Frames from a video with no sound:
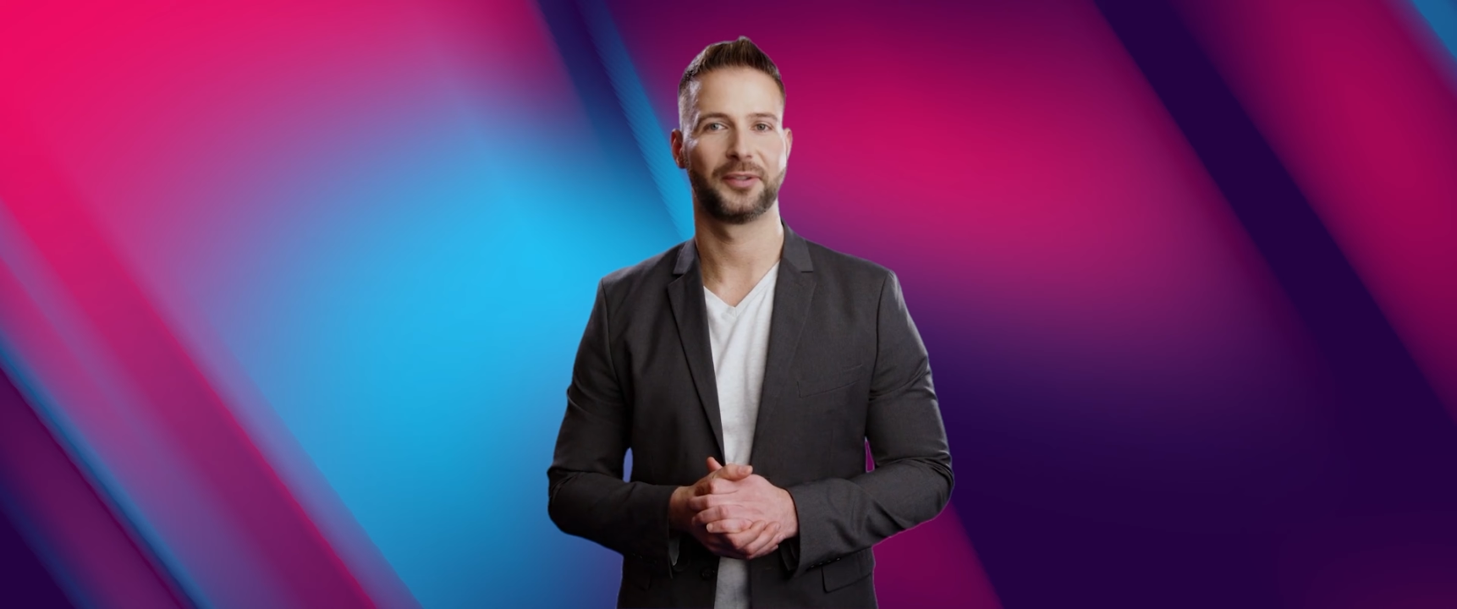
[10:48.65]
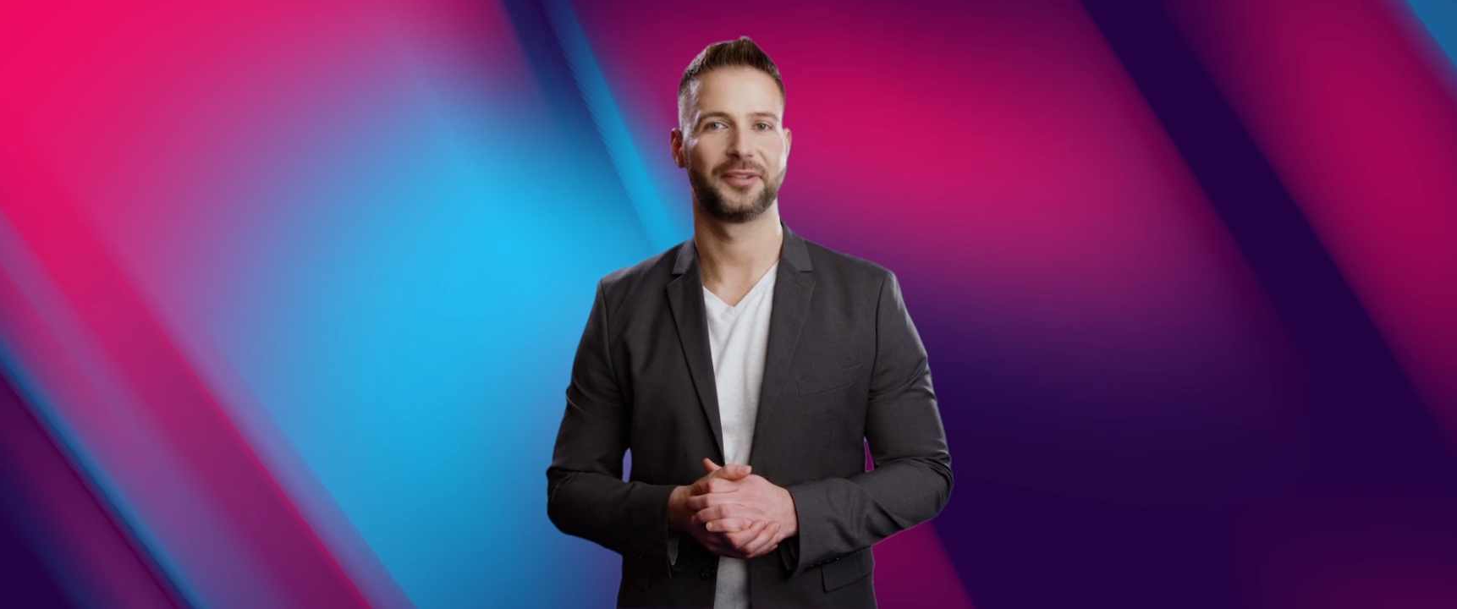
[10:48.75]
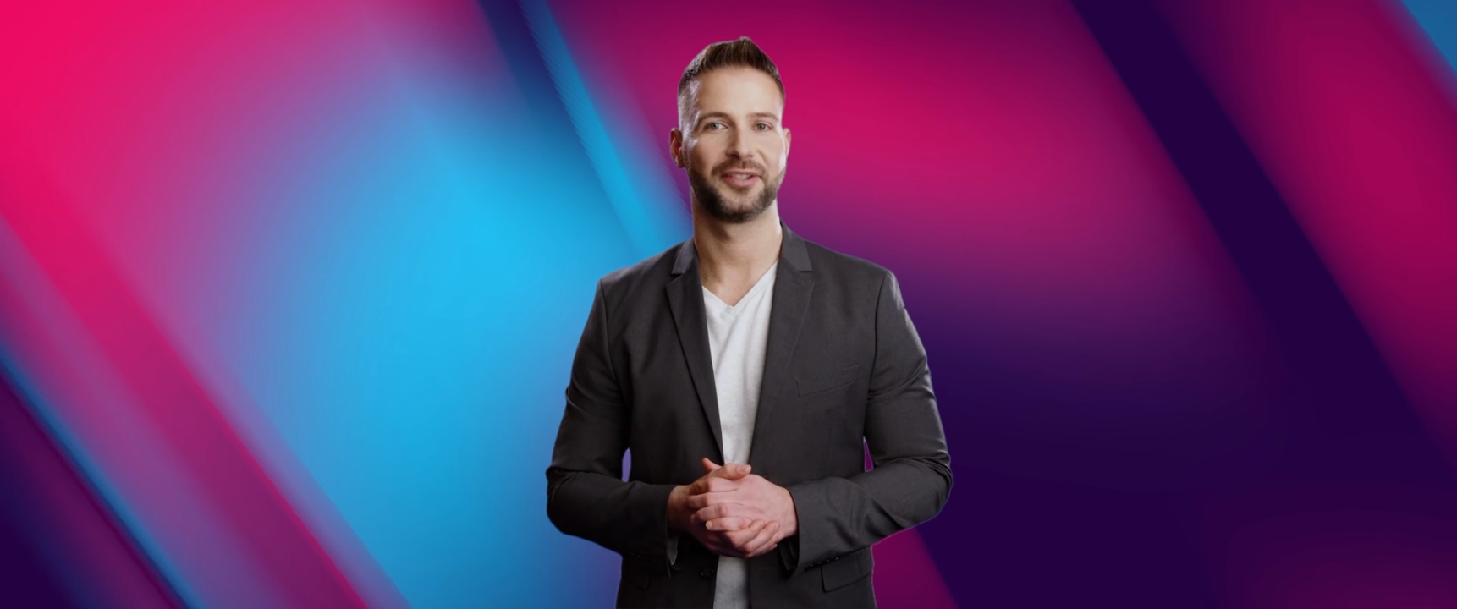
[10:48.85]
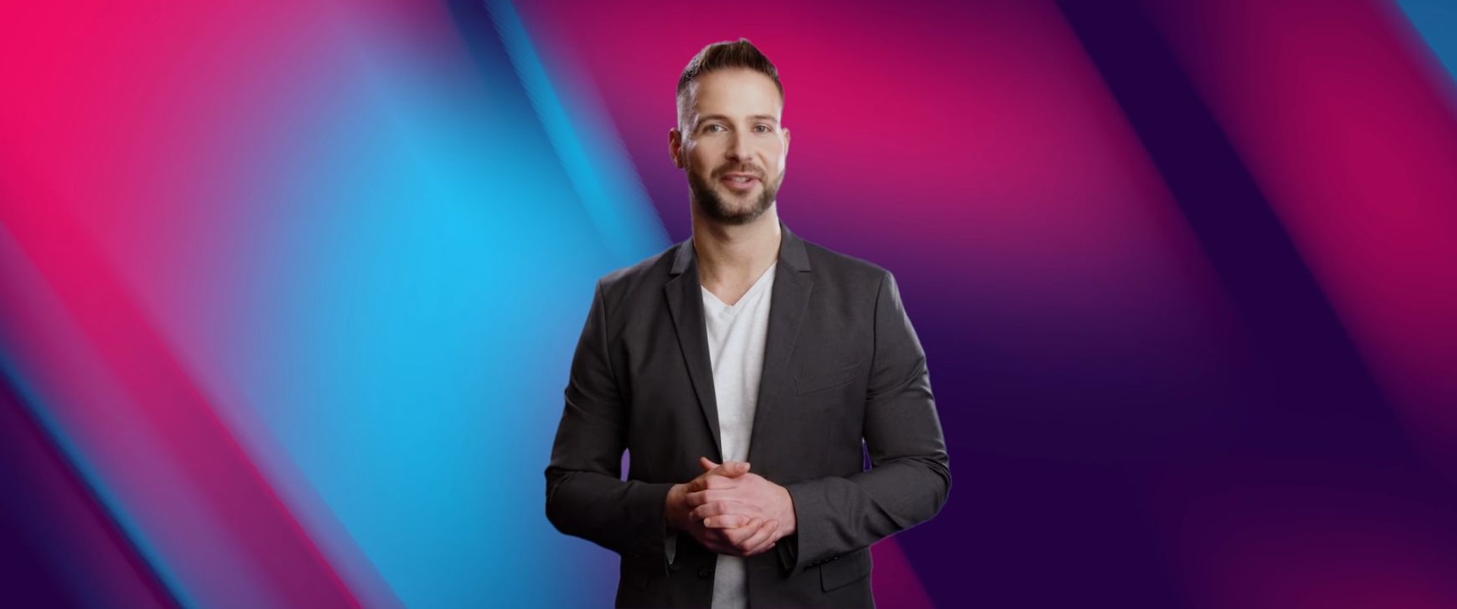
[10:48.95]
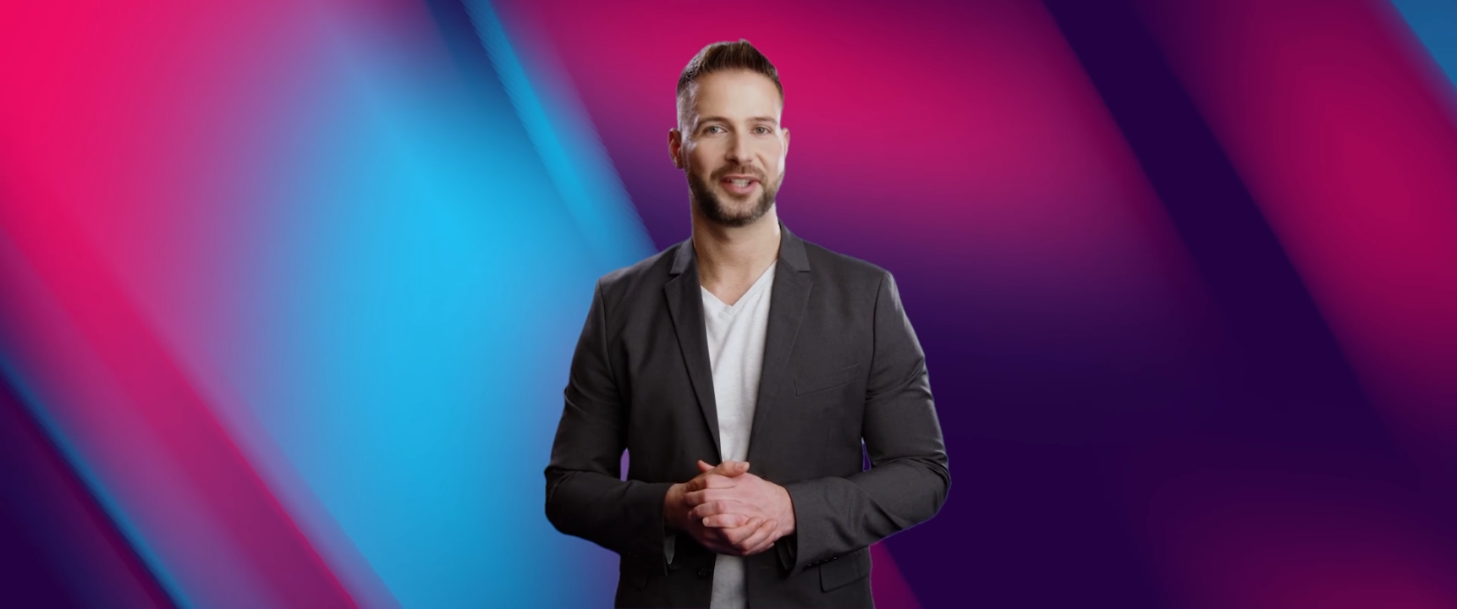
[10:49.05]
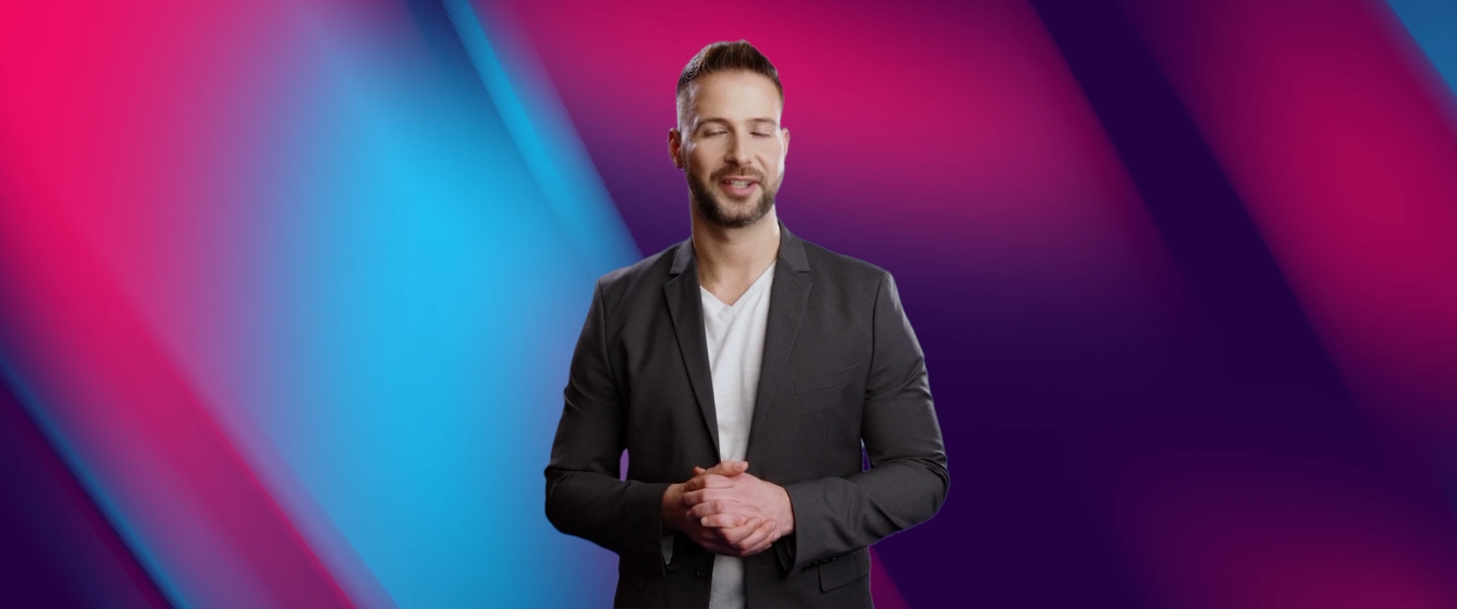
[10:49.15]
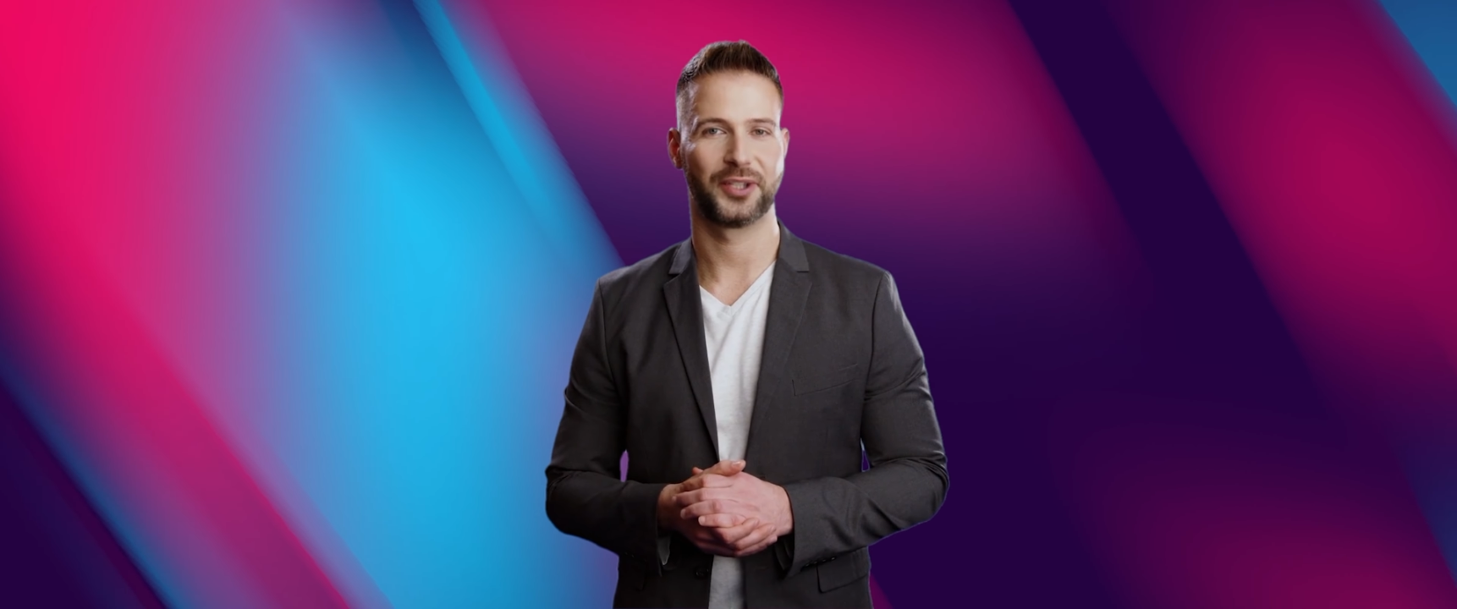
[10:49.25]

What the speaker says: visually